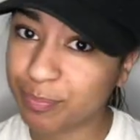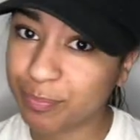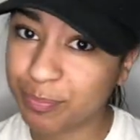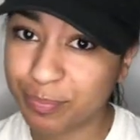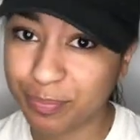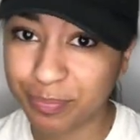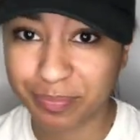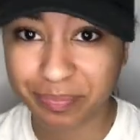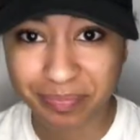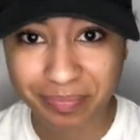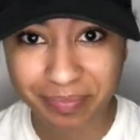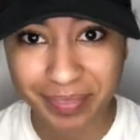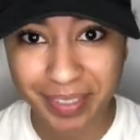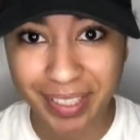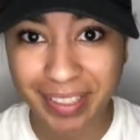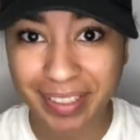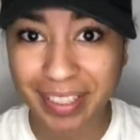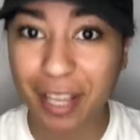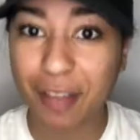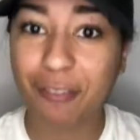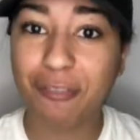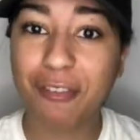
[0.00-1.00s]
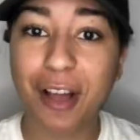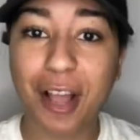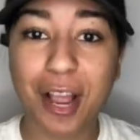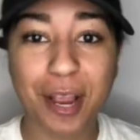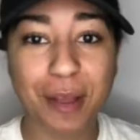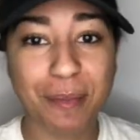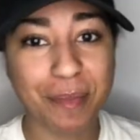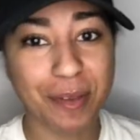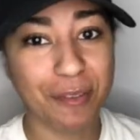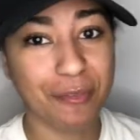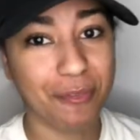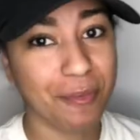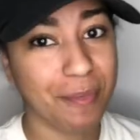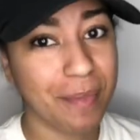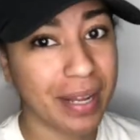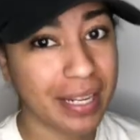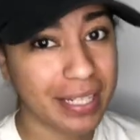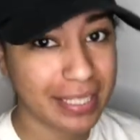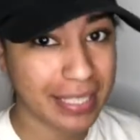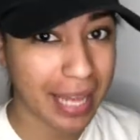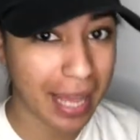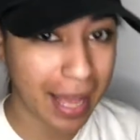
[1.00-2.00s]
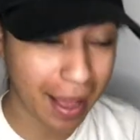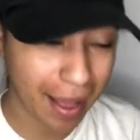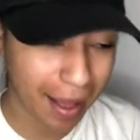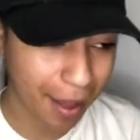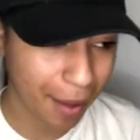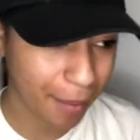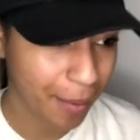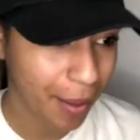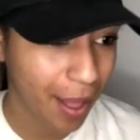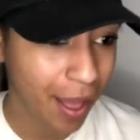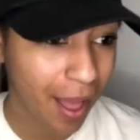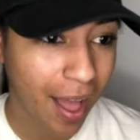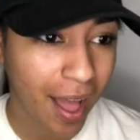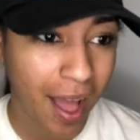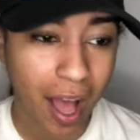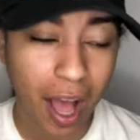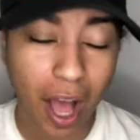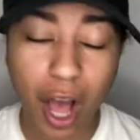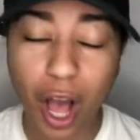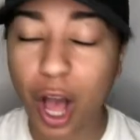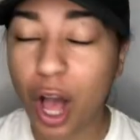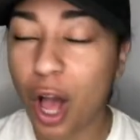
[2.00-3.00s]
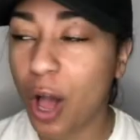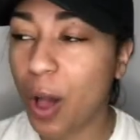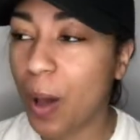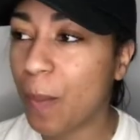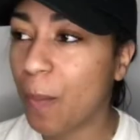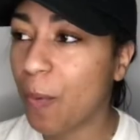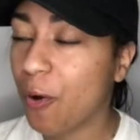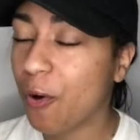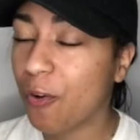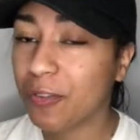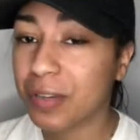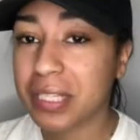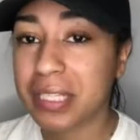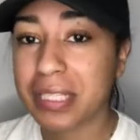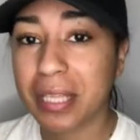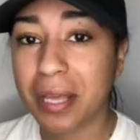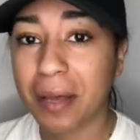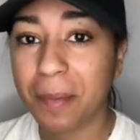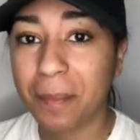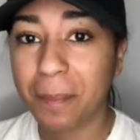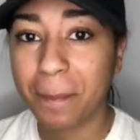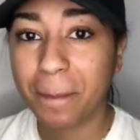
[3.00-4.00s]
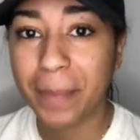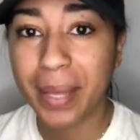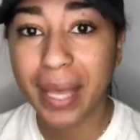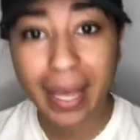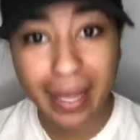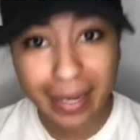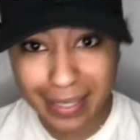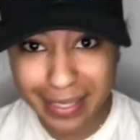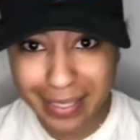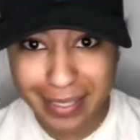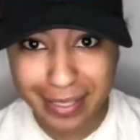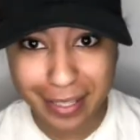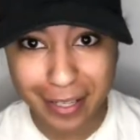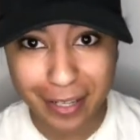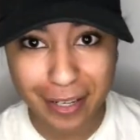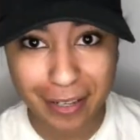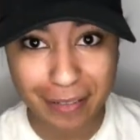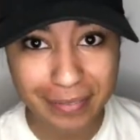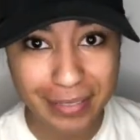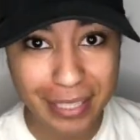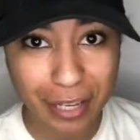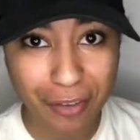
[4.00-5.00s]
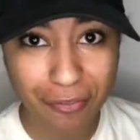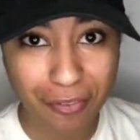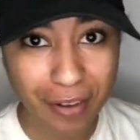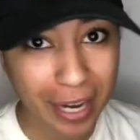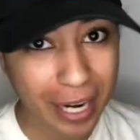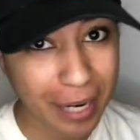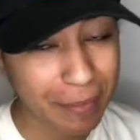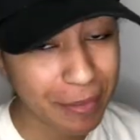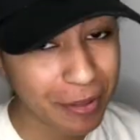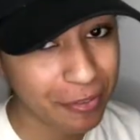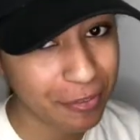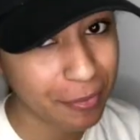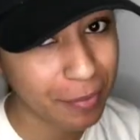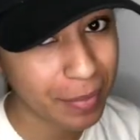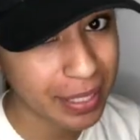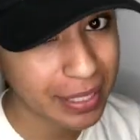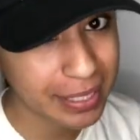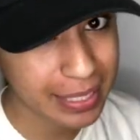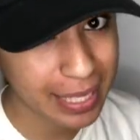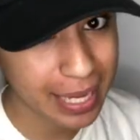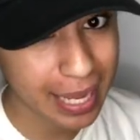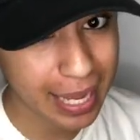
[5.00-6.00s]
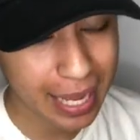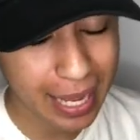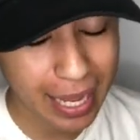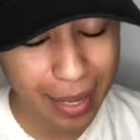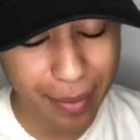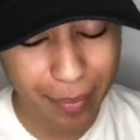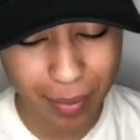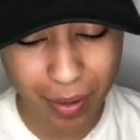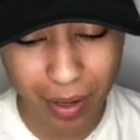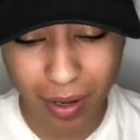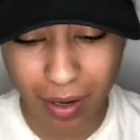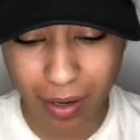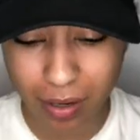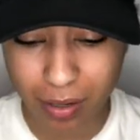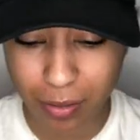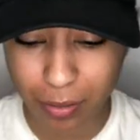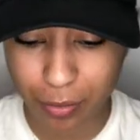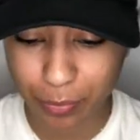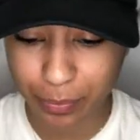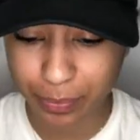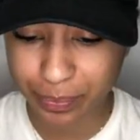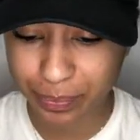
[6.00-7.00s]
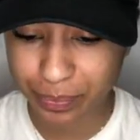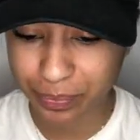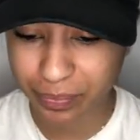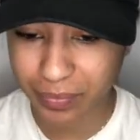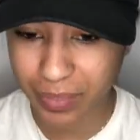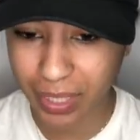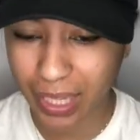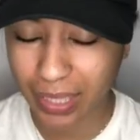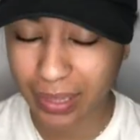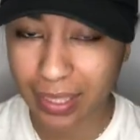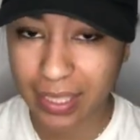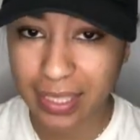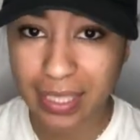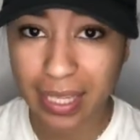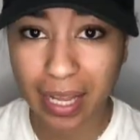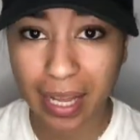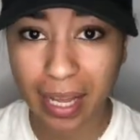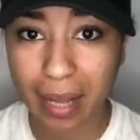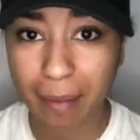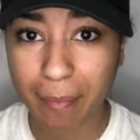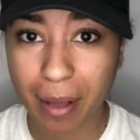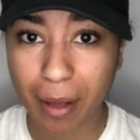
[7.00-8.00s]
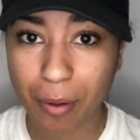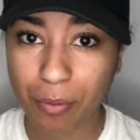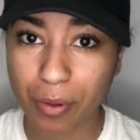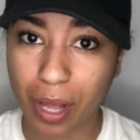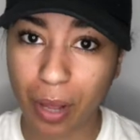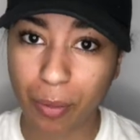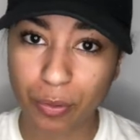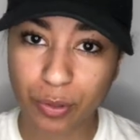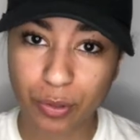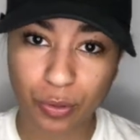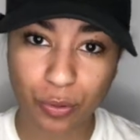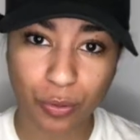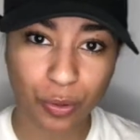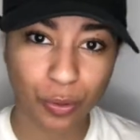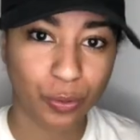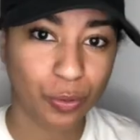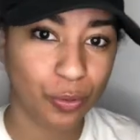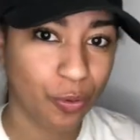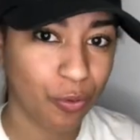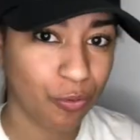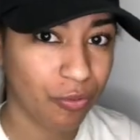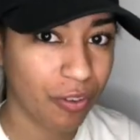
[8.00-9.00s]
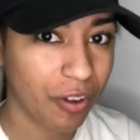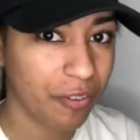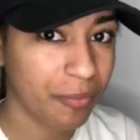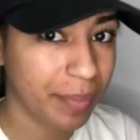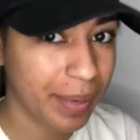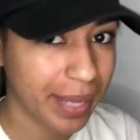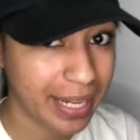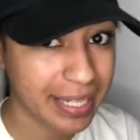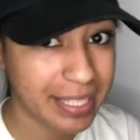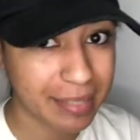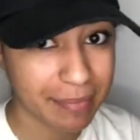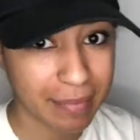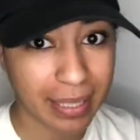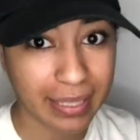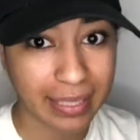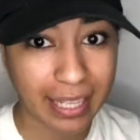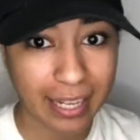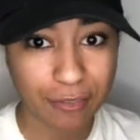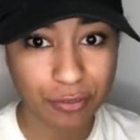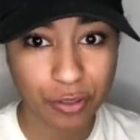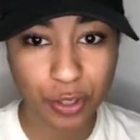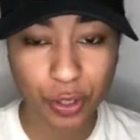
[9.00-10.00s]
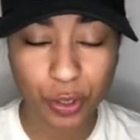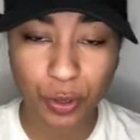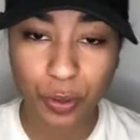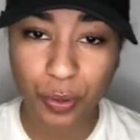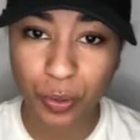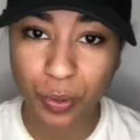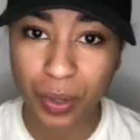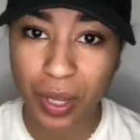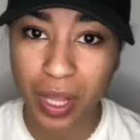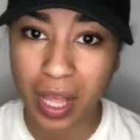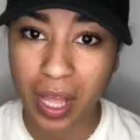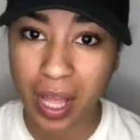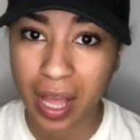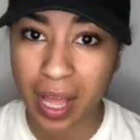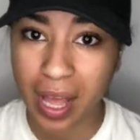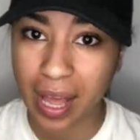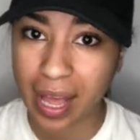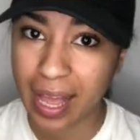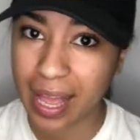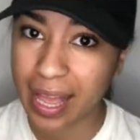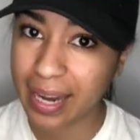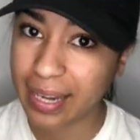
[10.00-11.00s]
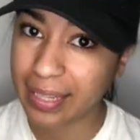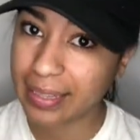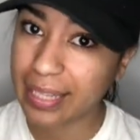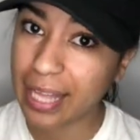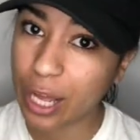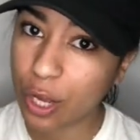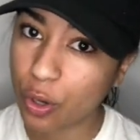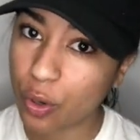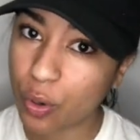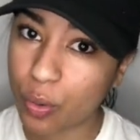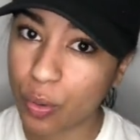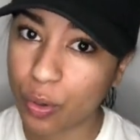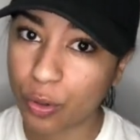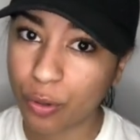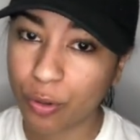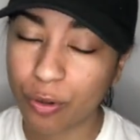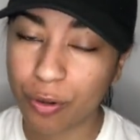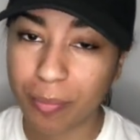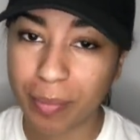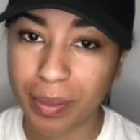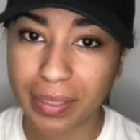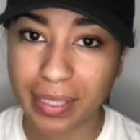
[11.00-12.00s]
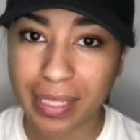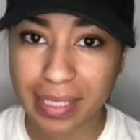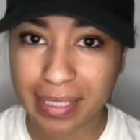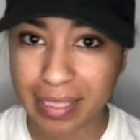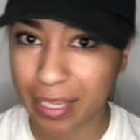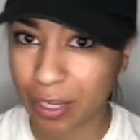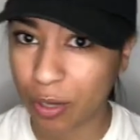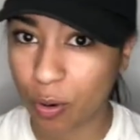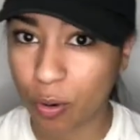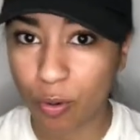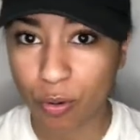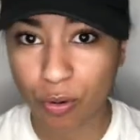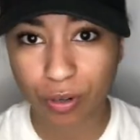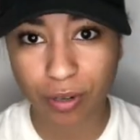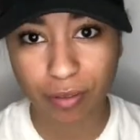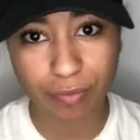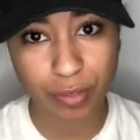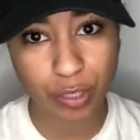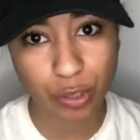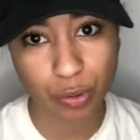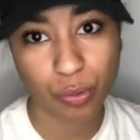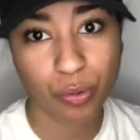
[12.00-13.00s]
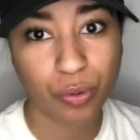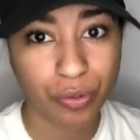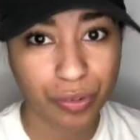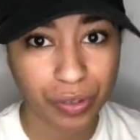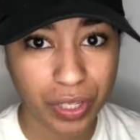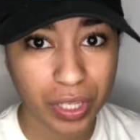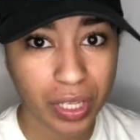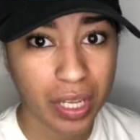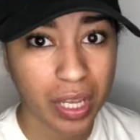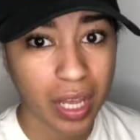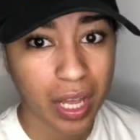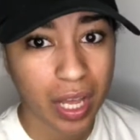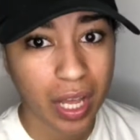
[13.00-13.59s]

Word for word: Mm, they fired me for my job um, over some petty stuff. They fired me from my job. Um, at the time, I, I was going through a rough patch in my life too. I had a lot going on, but that's like a whole nother story.